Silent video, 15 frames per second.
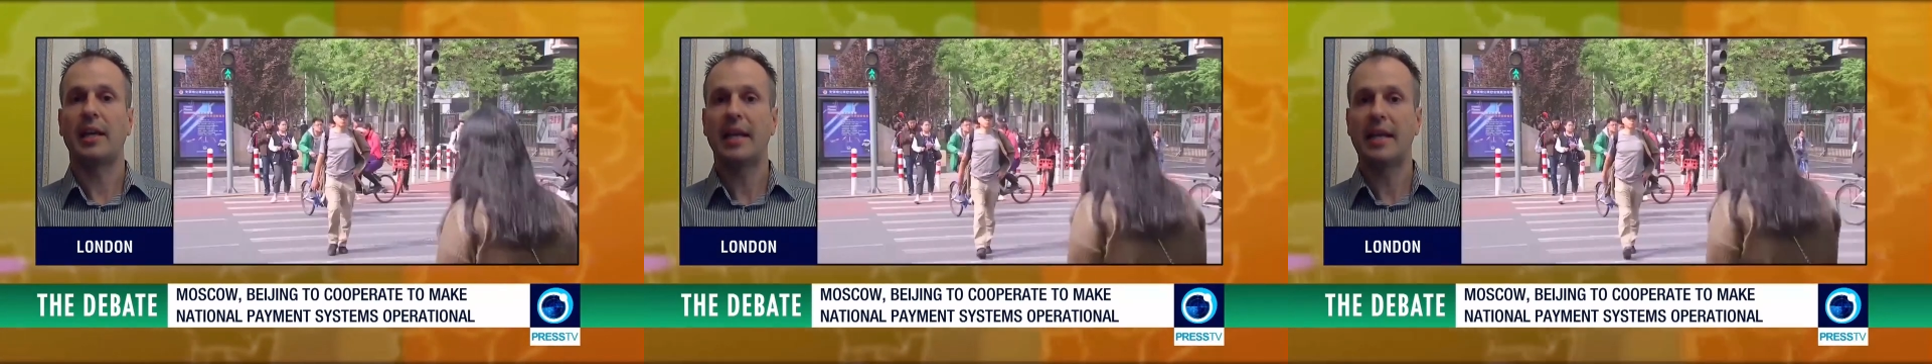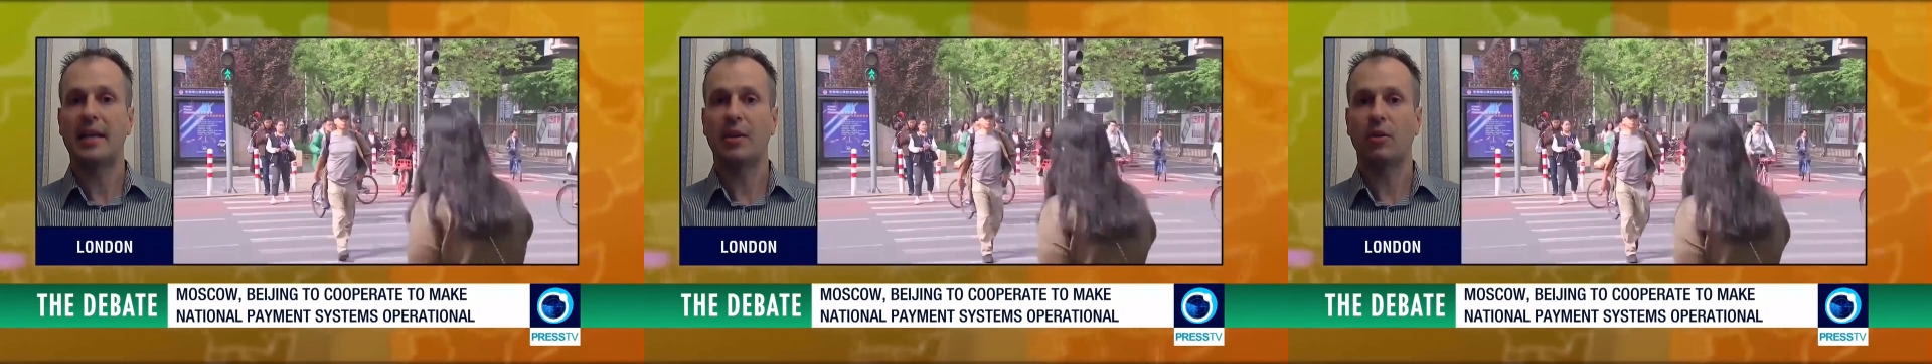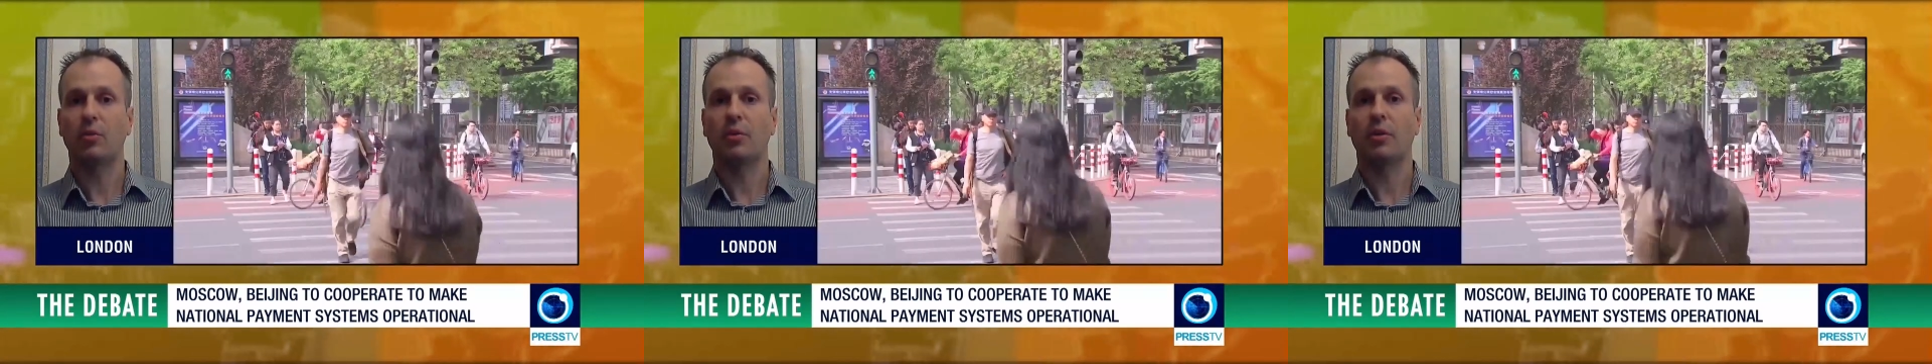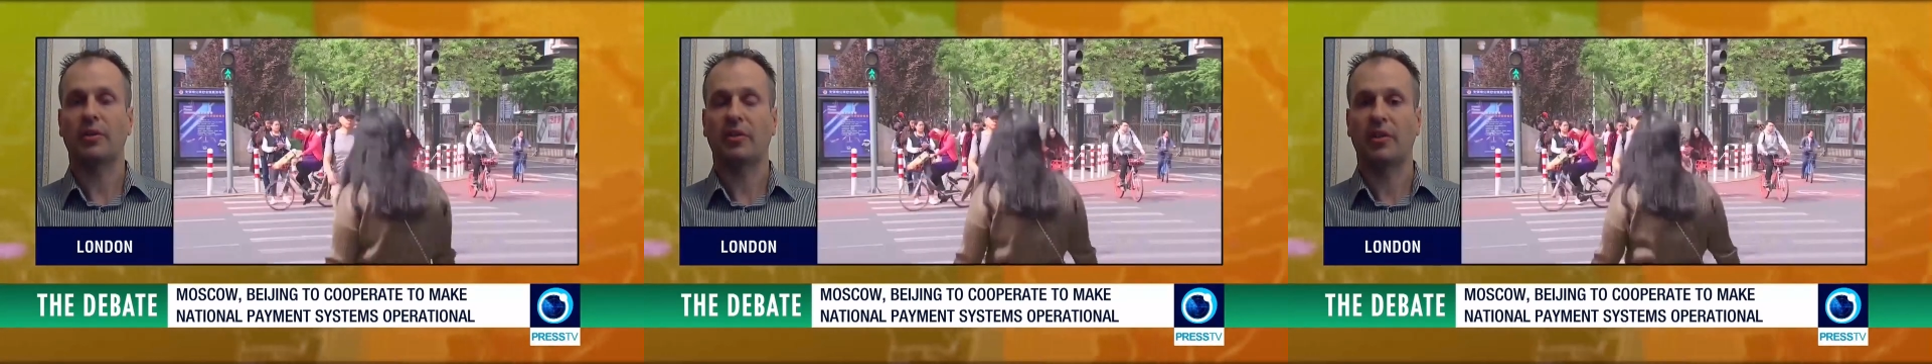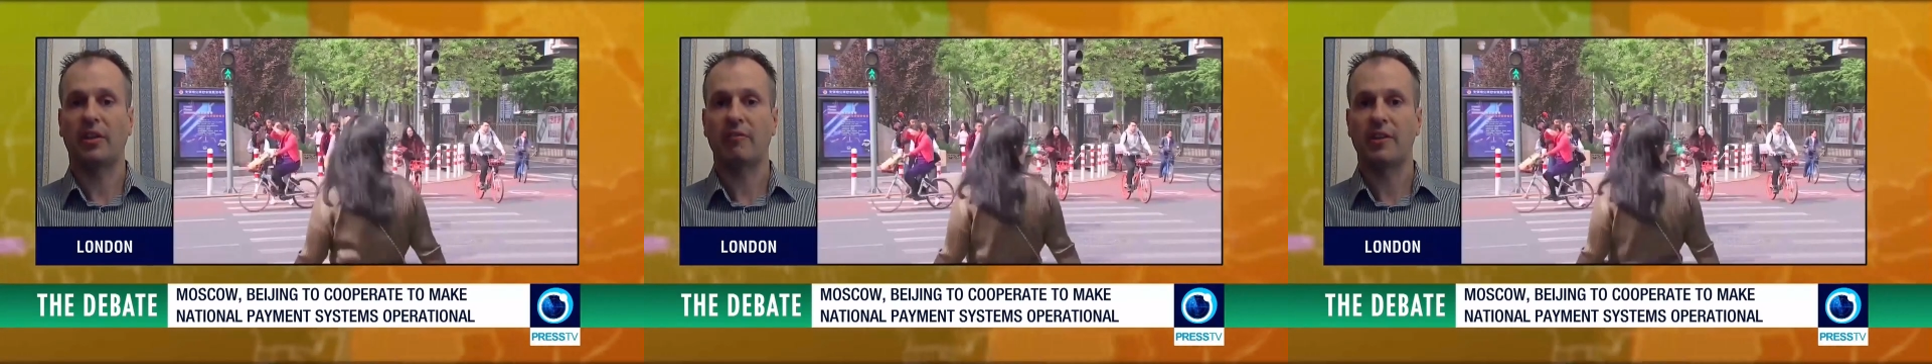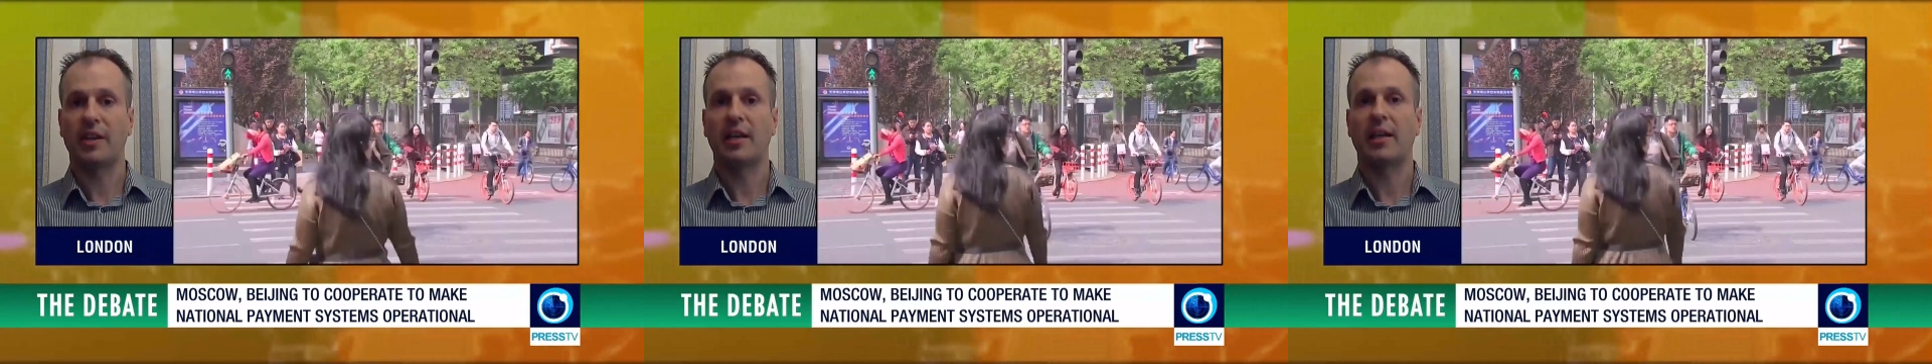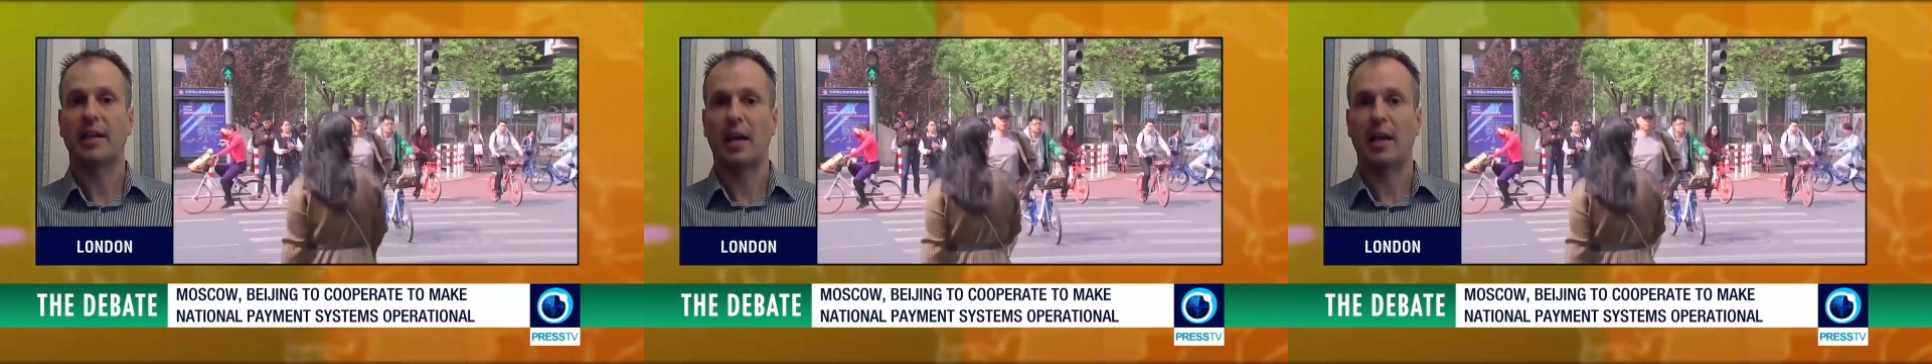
legal Syrian